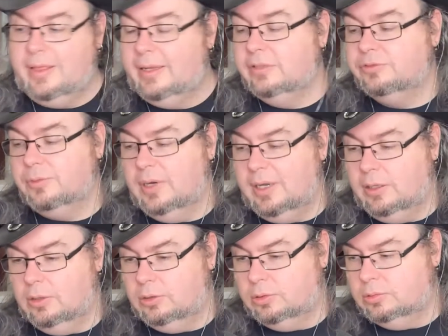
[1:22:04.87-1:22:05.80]
think it's really
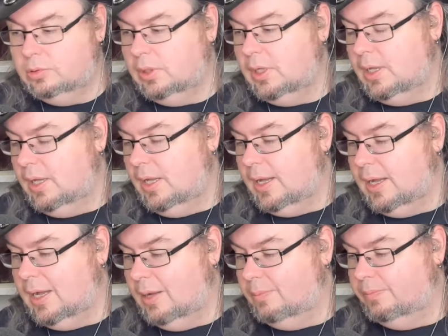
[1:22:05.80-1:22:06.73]
cool.
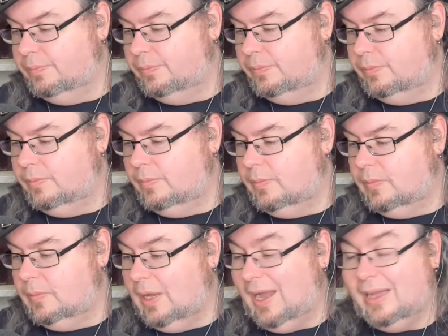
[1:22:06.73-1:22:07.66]
And
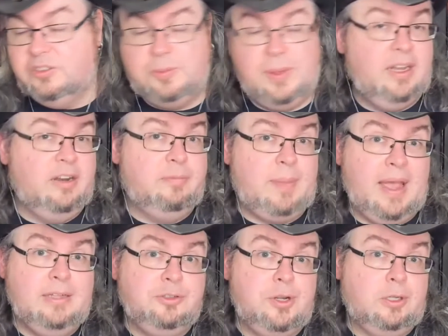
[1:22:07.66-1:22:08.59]
speaking of
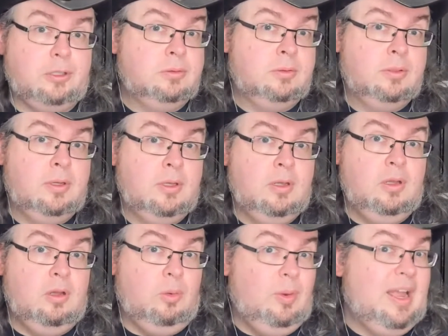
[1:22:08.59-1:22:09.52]
Patreon,
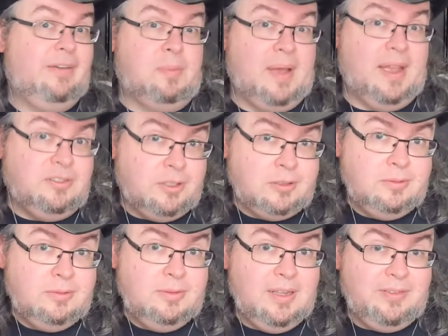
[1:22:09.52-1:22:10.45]
we have a Patreon.
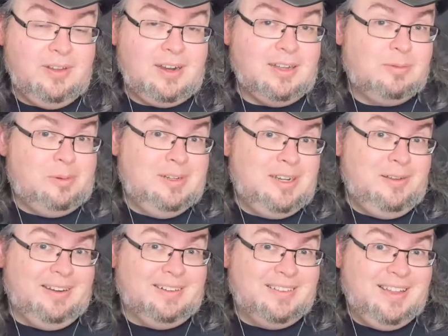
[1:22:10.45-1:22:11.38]
If you like what we're
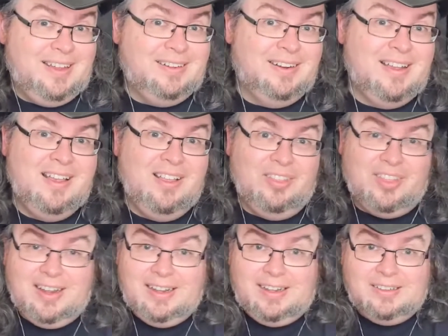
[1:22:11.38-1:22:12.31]
doing, then the
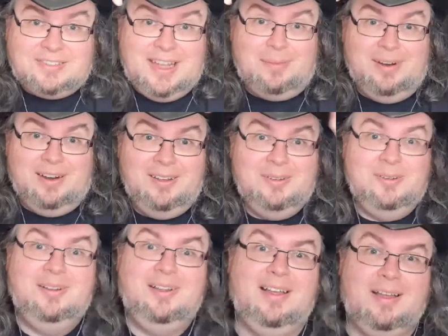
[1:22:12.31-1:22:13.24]
link is down below.
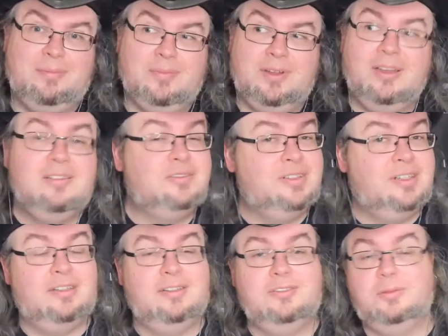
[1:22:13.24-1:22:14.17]

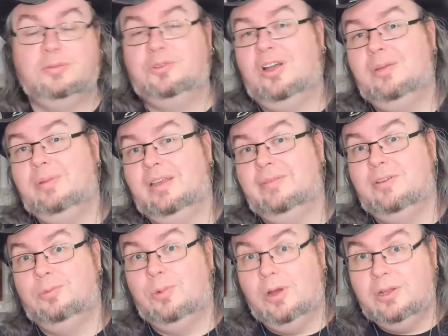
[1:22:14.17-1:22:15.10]
Consider subscribing if
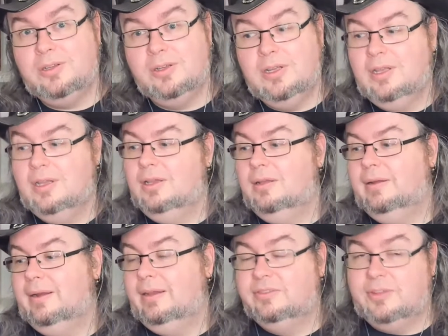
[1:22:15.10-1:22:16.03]
you would.
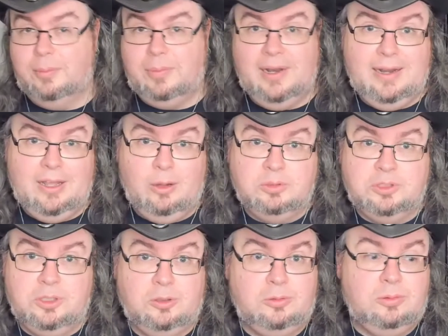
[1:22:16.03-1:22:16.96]
It's completely
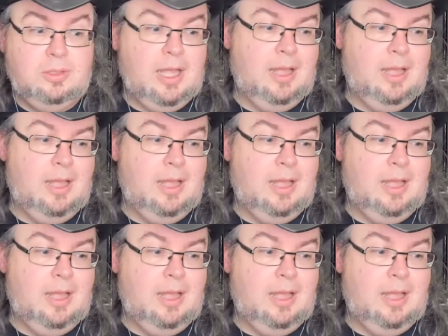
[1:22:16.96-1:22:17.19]
optional.